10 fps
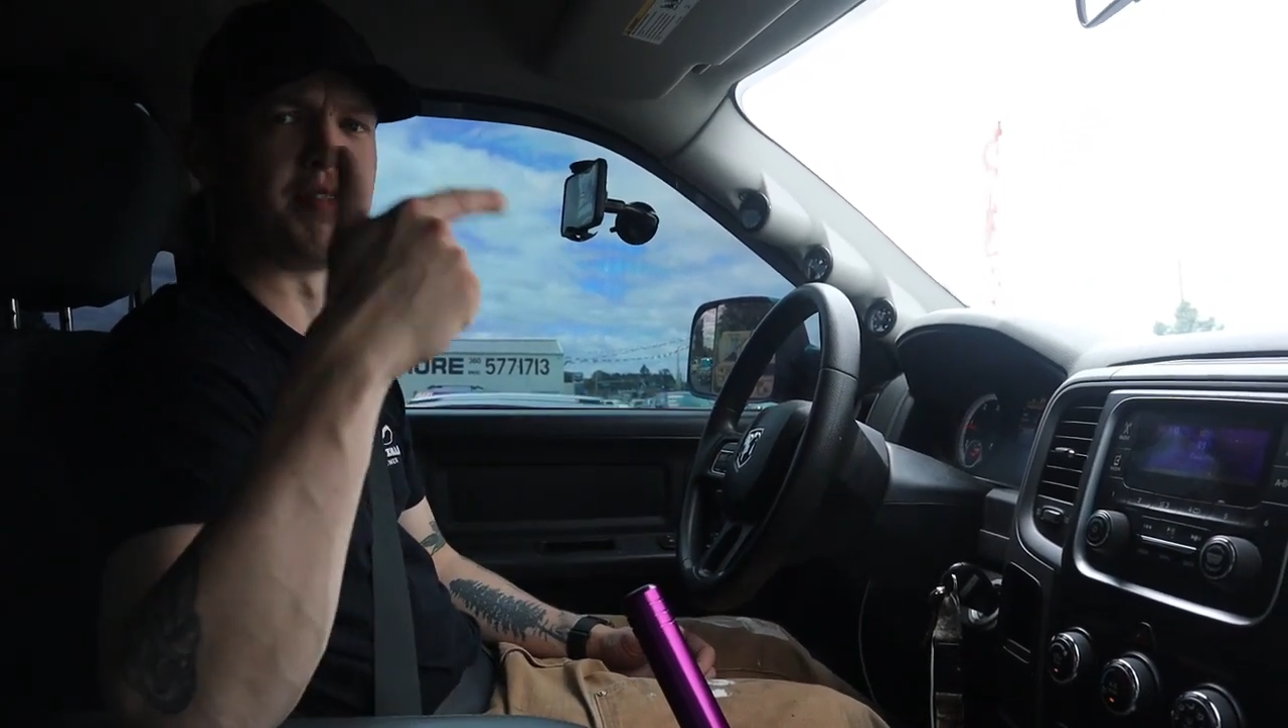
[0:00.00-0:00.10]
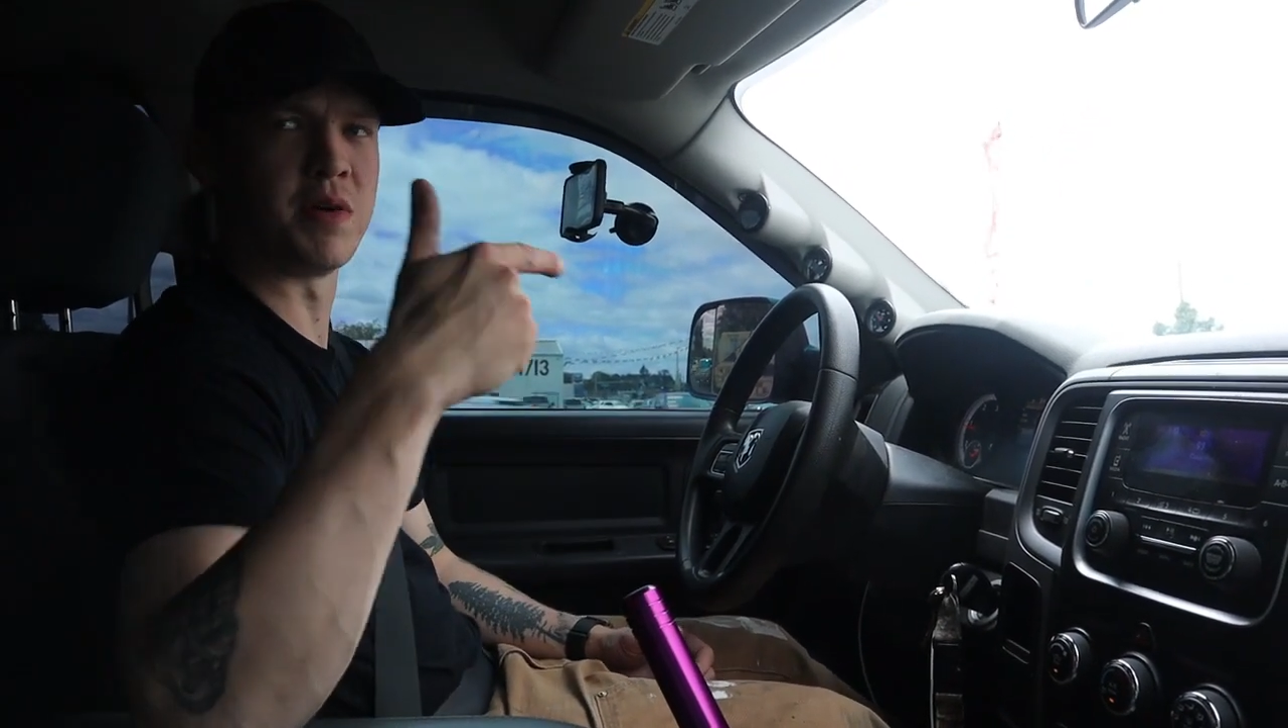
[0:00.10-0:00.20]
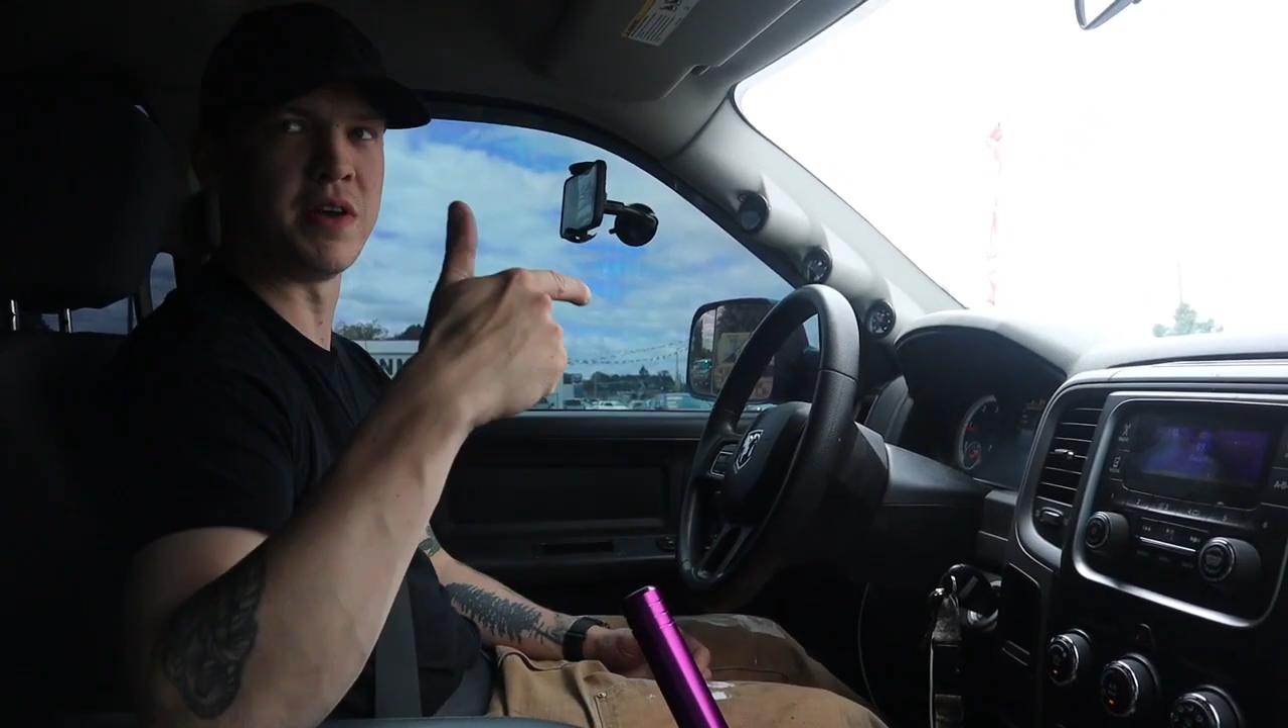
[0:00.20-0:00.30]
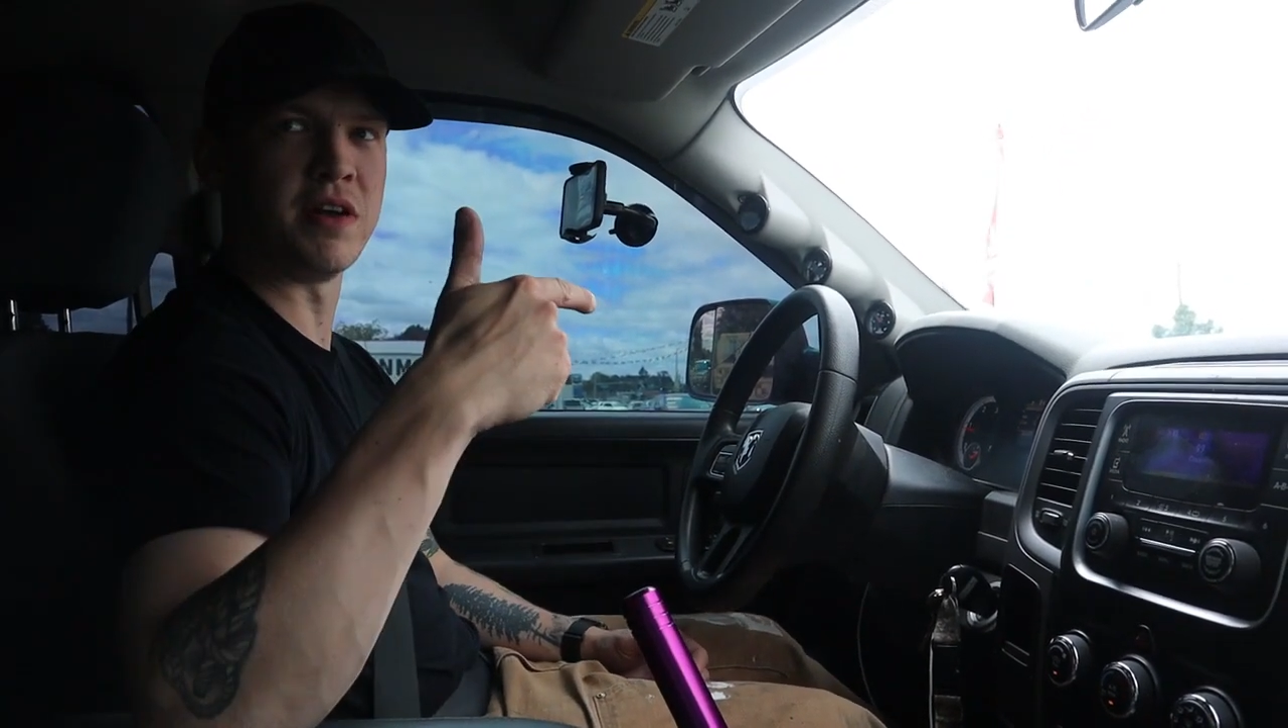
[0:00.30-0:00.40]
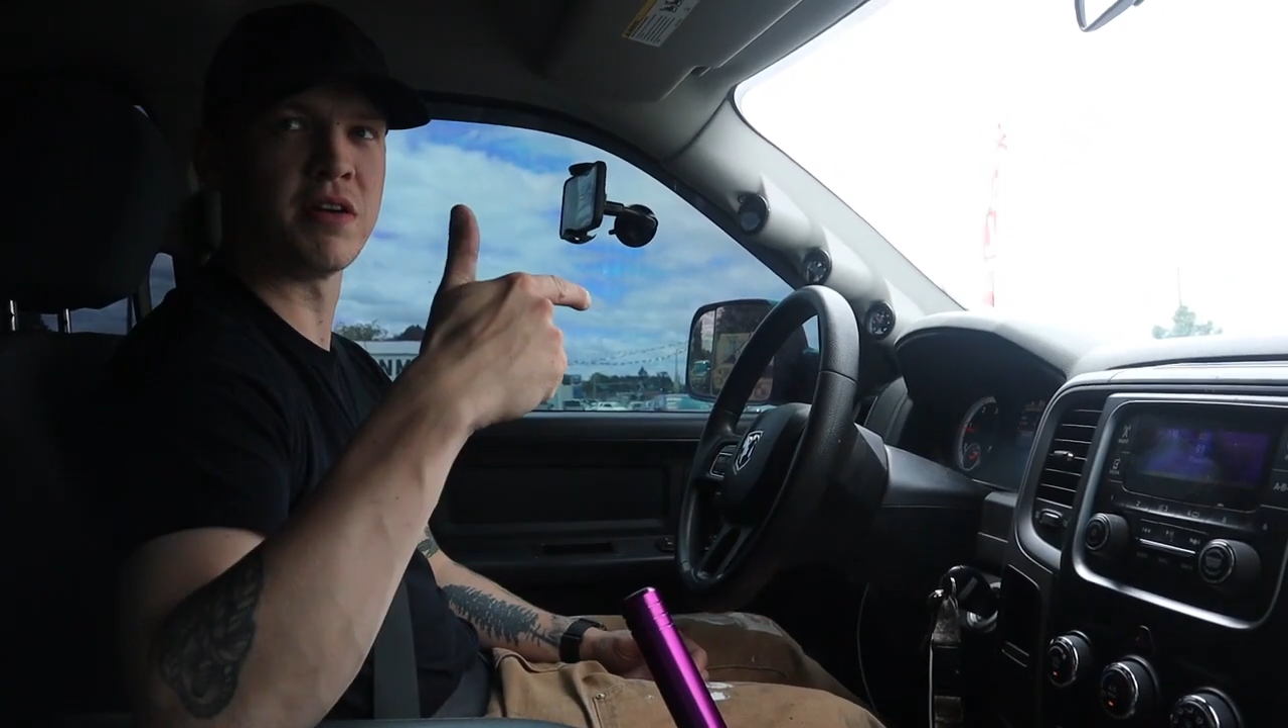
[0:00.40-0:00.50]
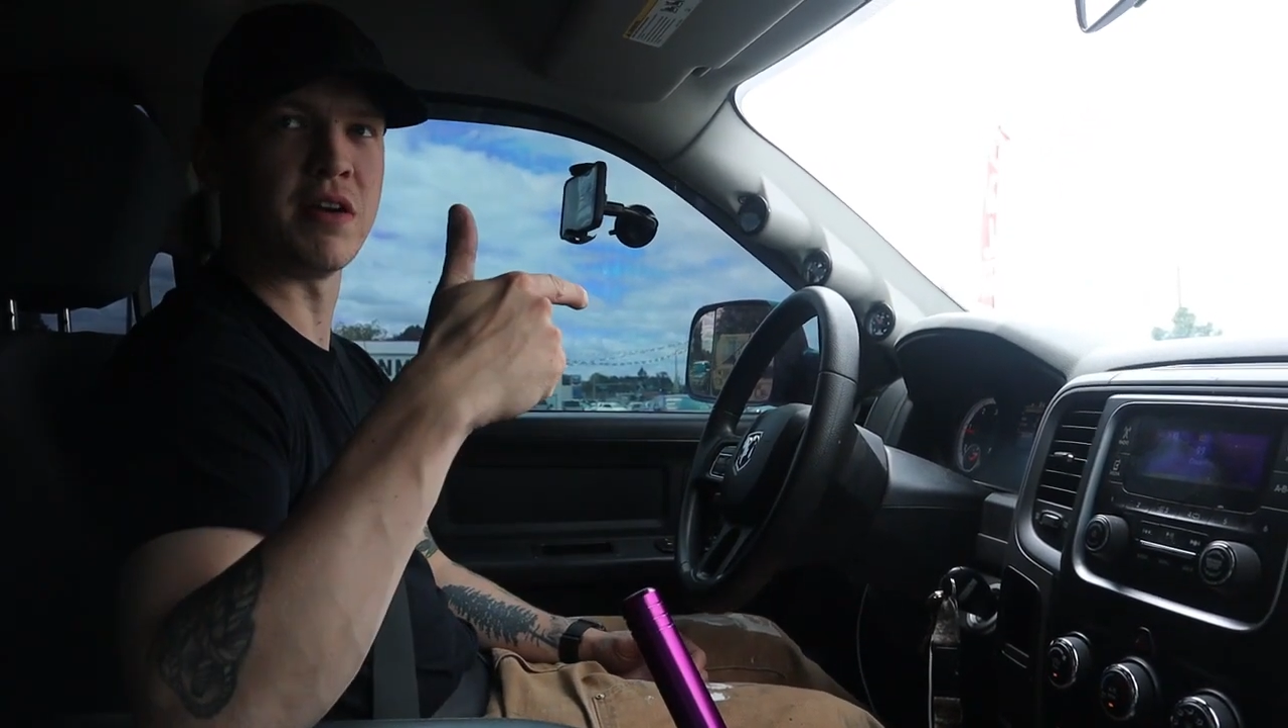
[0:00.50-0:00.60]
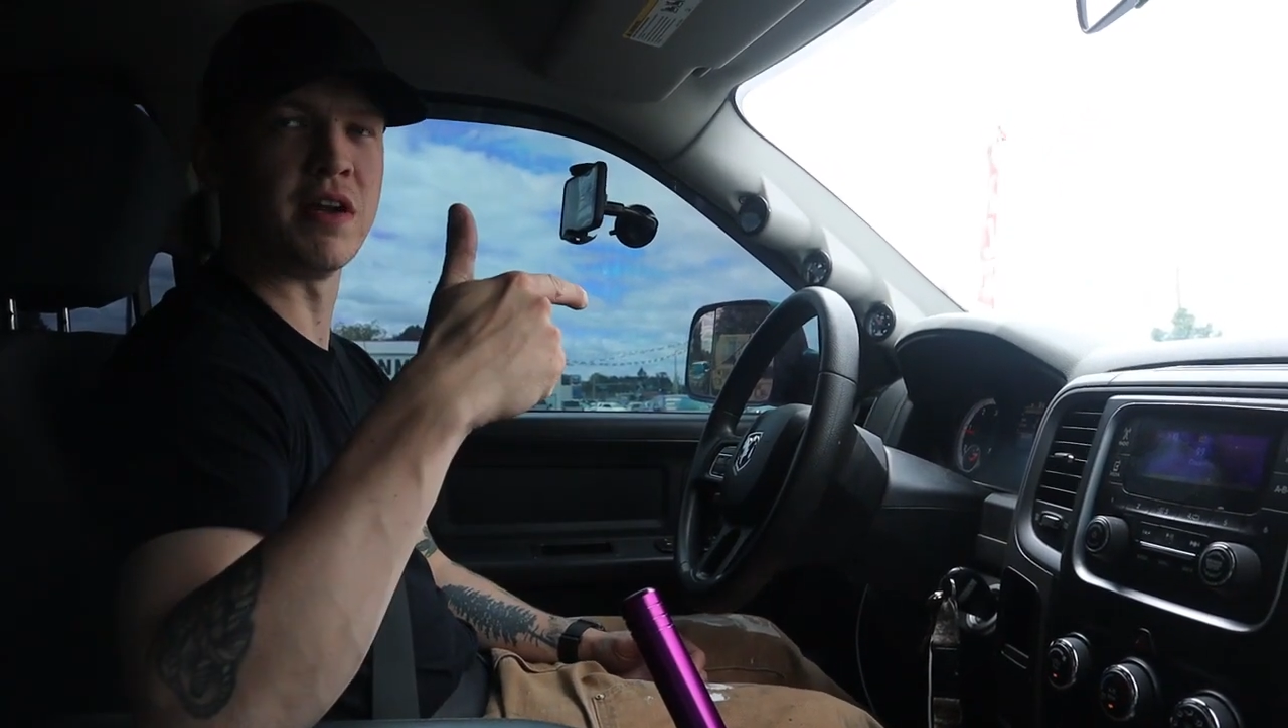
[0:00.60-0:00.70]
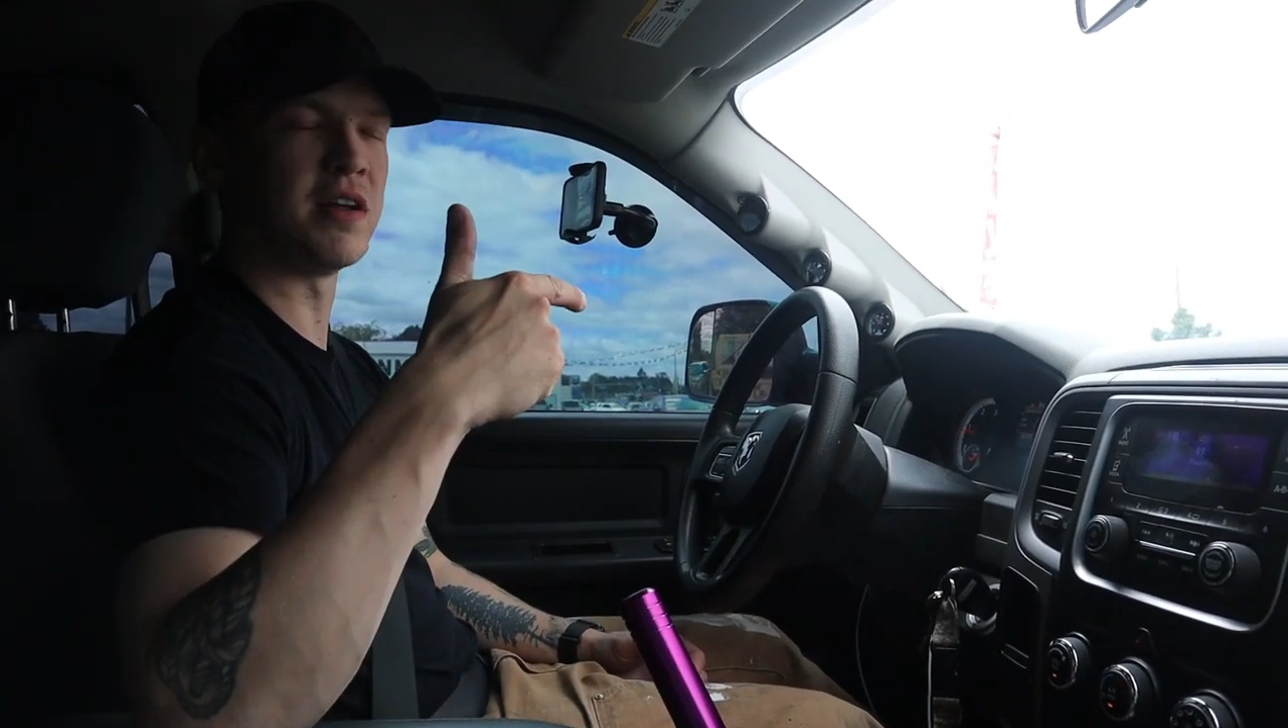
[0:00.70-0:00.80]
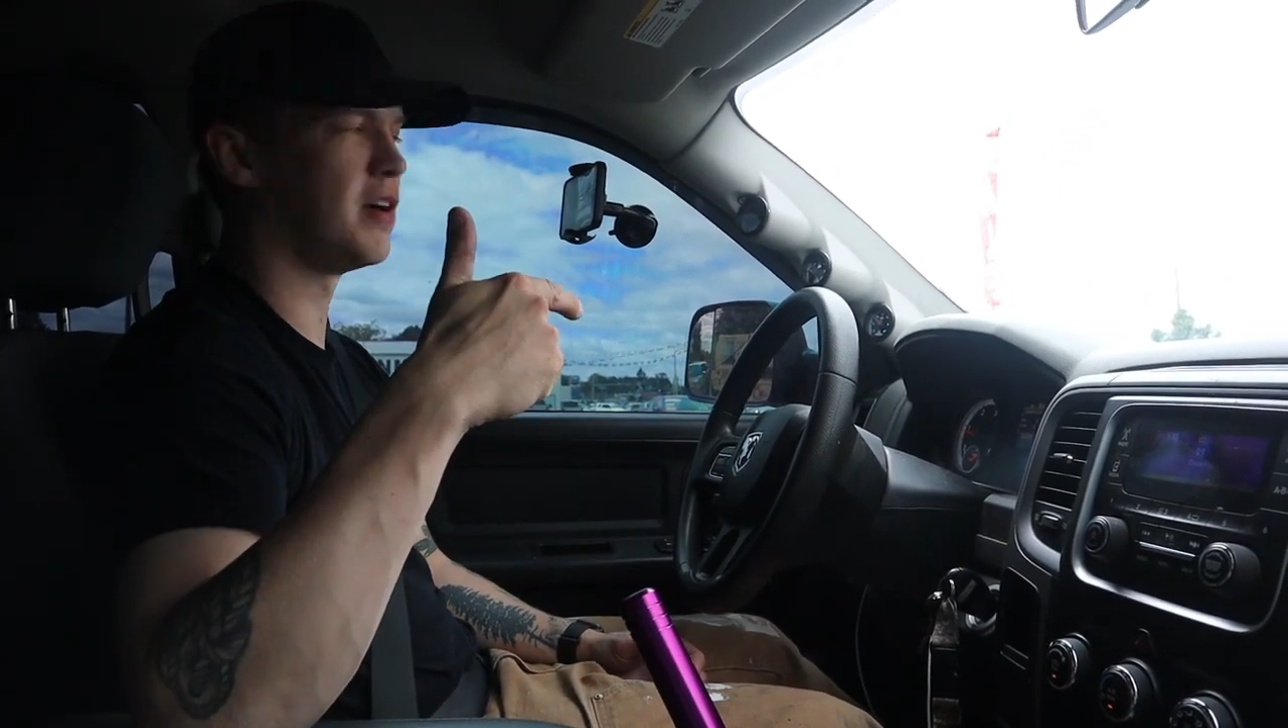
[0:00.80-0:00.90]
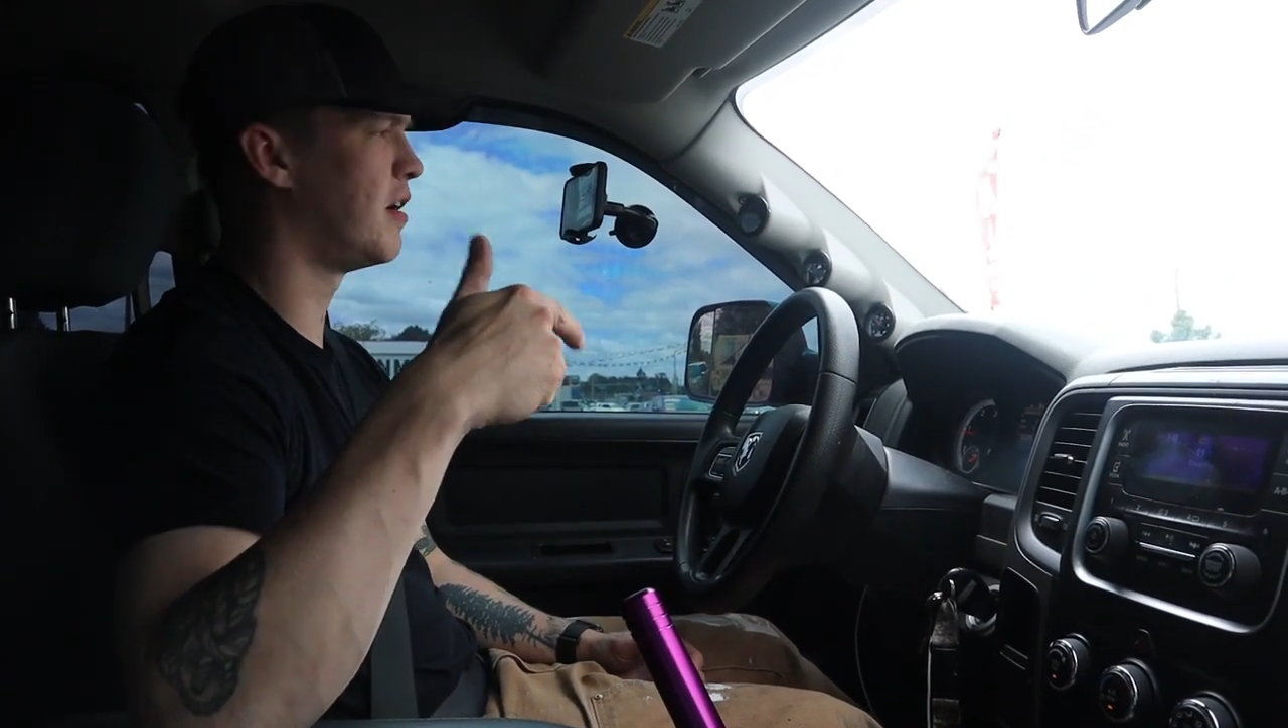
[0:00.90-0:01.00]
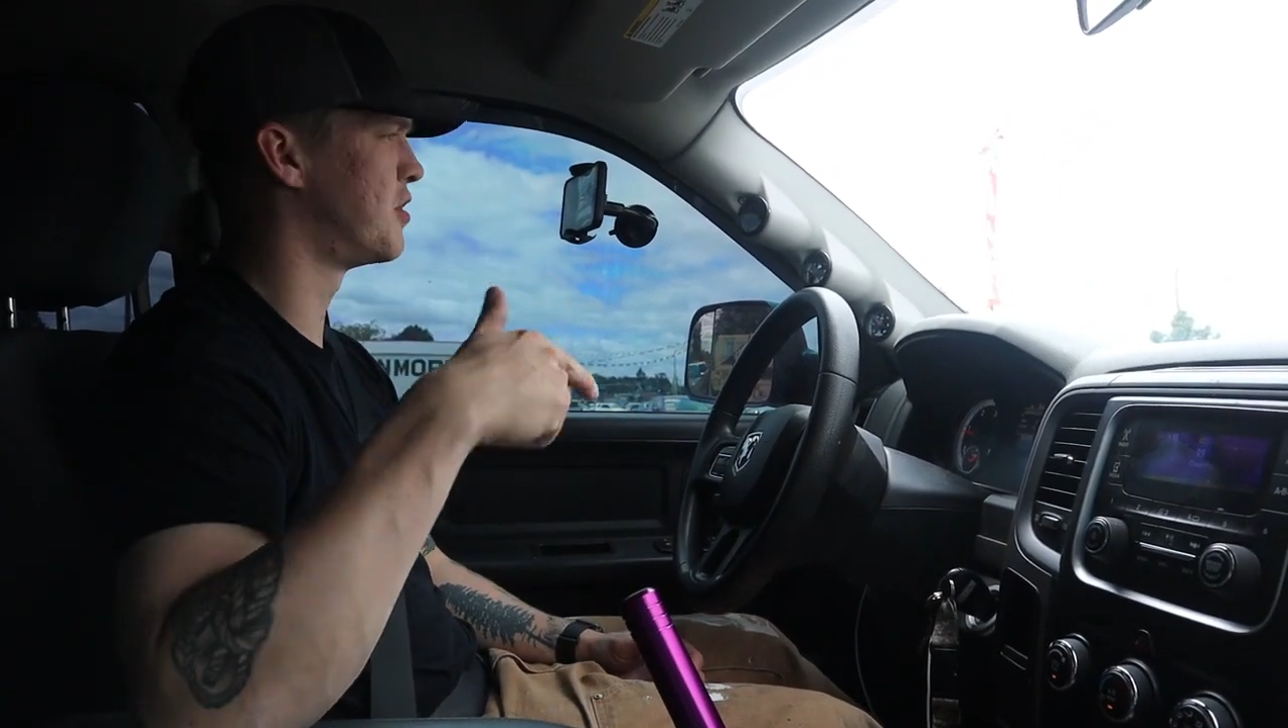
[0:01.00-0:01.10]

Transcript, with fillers: freeway here, and uh,